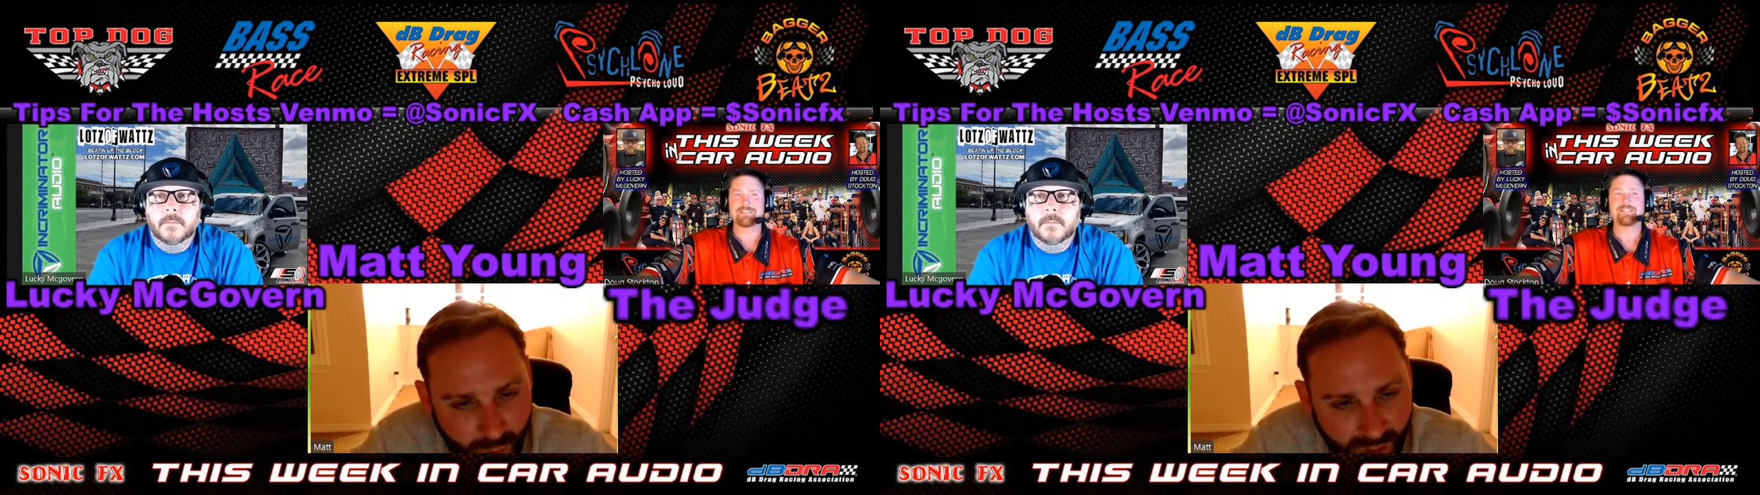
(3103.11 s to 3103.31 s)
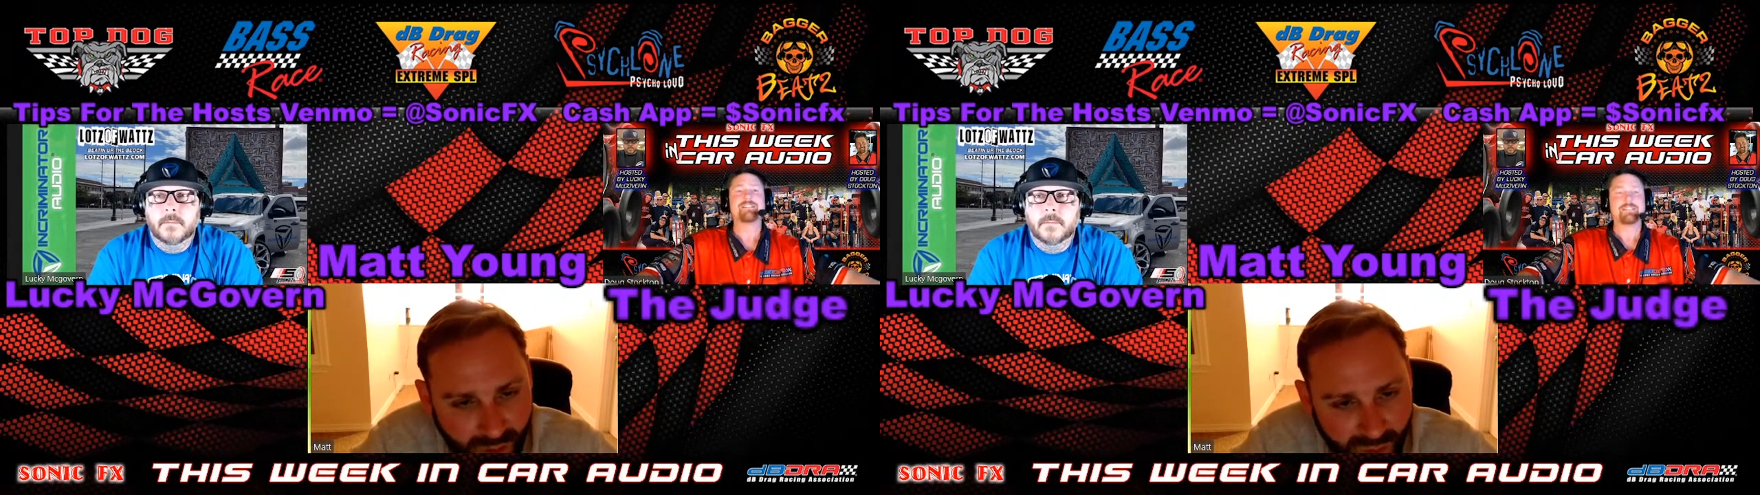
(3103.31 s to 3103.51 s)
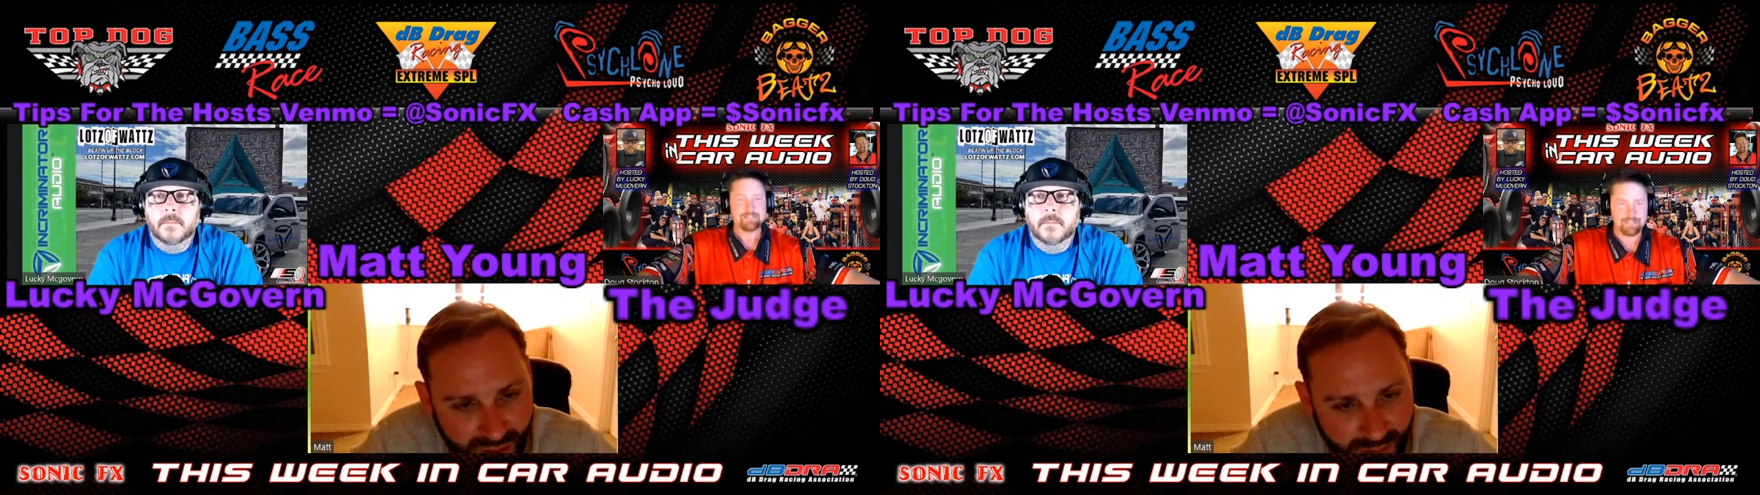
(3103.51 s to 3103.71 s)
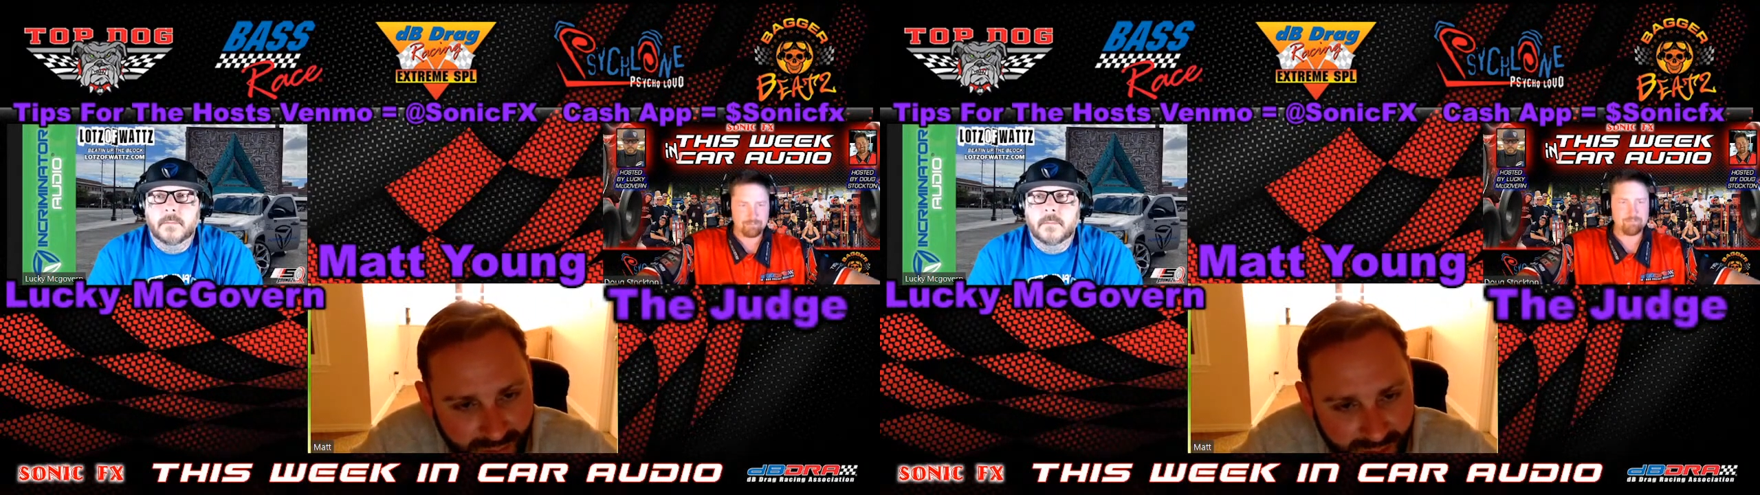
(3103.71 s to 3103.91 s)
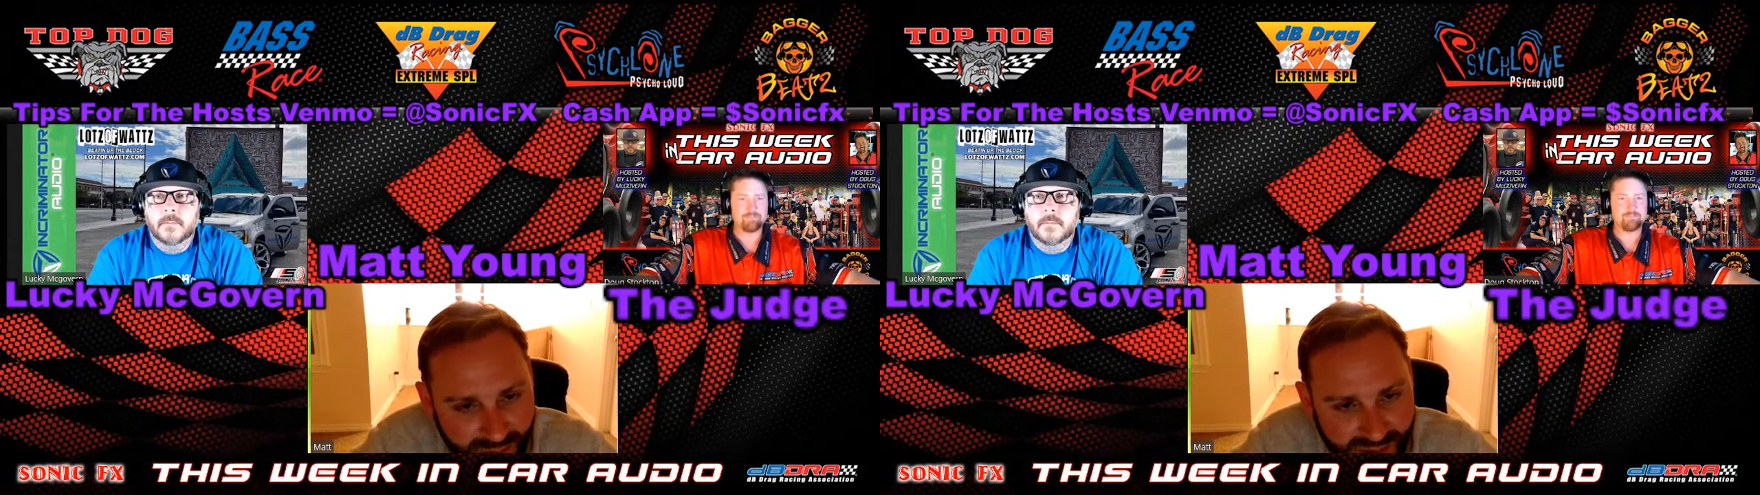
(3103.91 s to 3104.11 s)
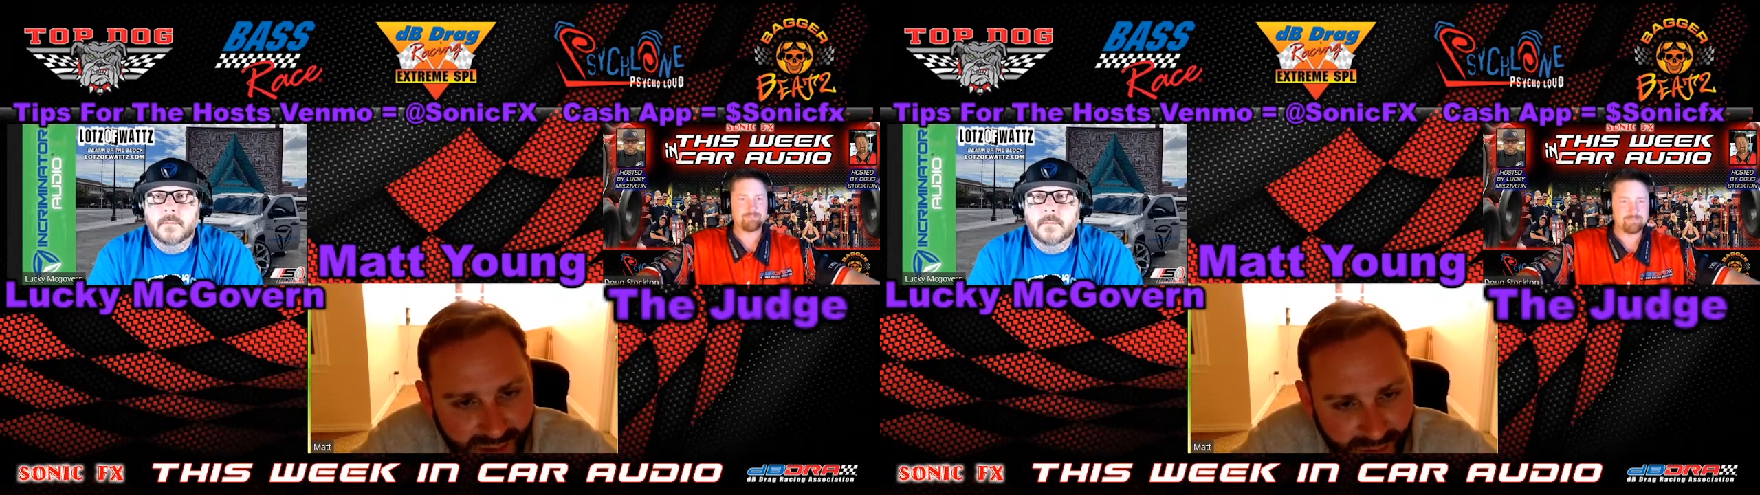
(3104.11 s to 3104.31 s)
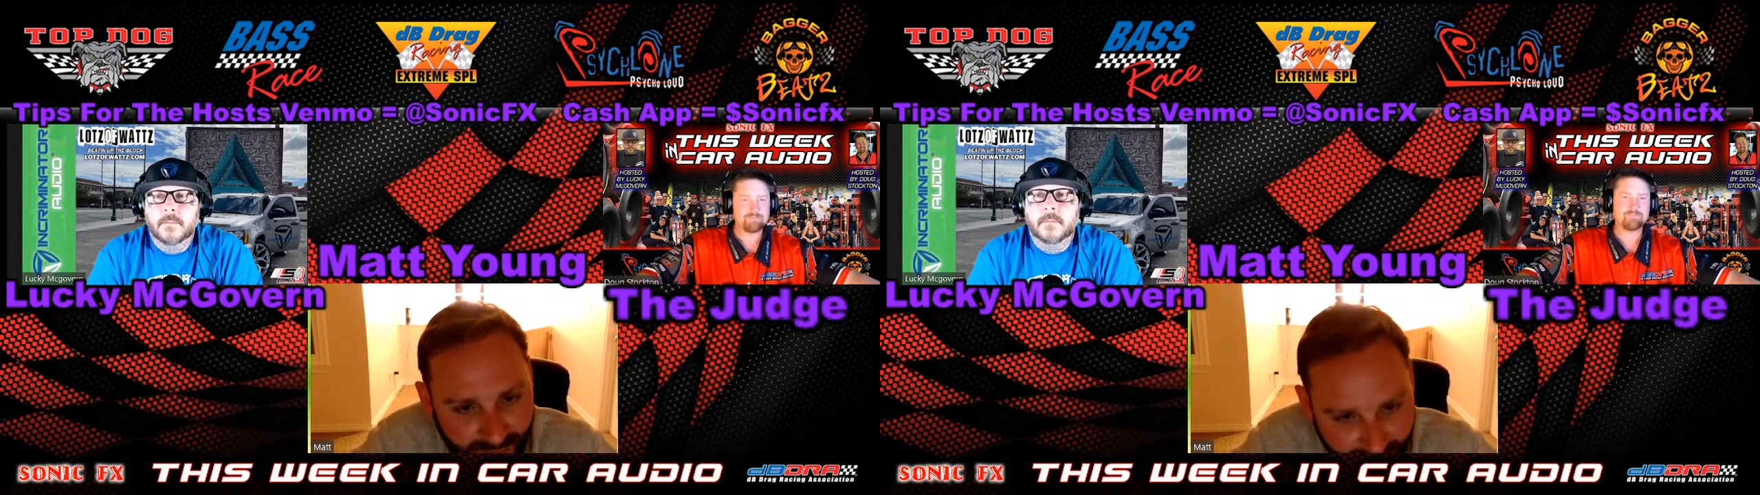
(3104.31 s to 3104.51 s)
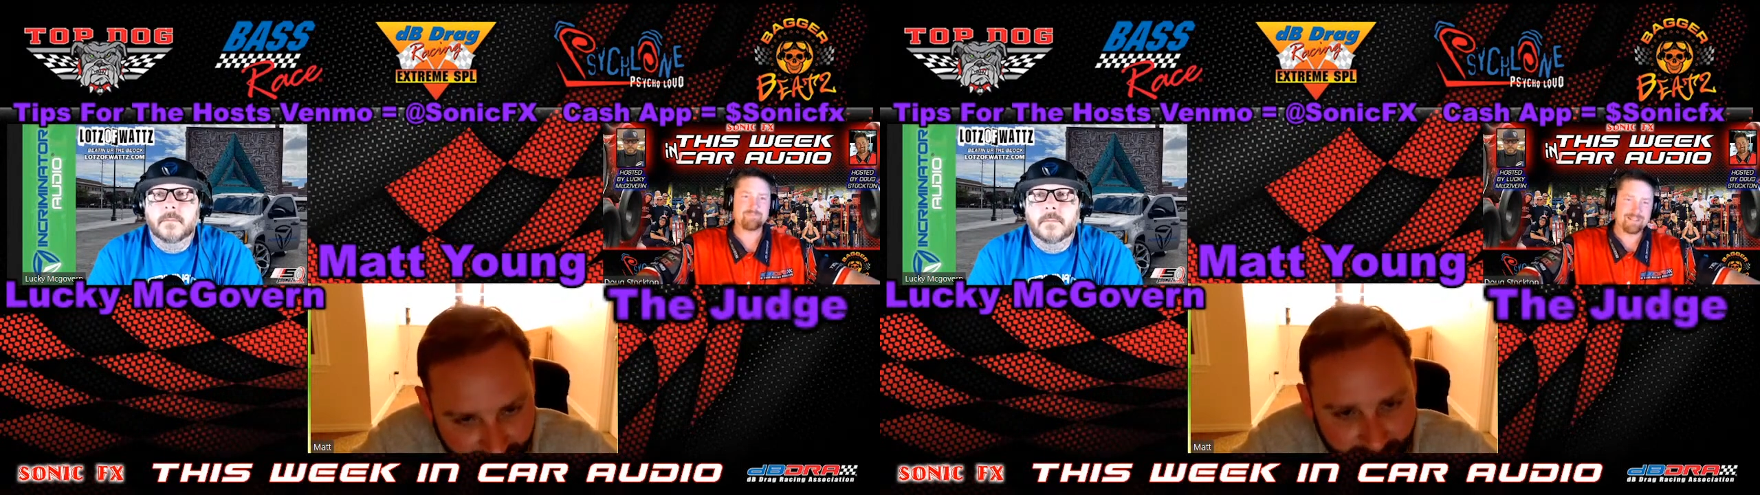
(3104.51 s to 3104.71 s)
1-day
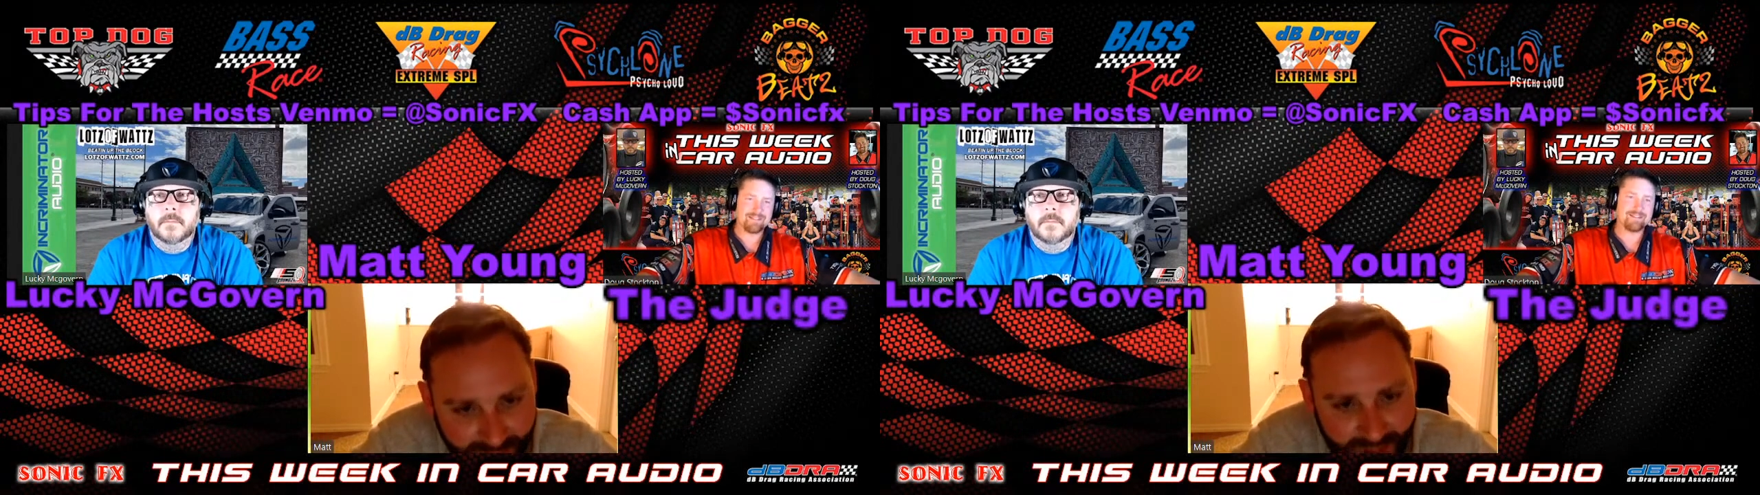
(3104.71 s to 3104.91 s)
install shop.